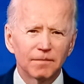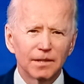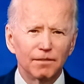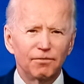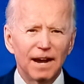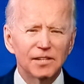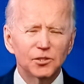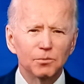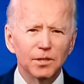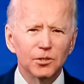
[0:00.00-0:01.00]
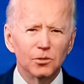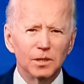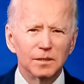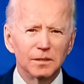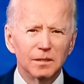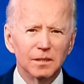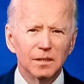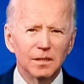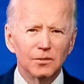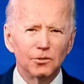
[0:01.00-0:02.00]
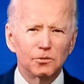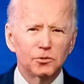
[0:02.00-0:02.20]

the faster we do it, the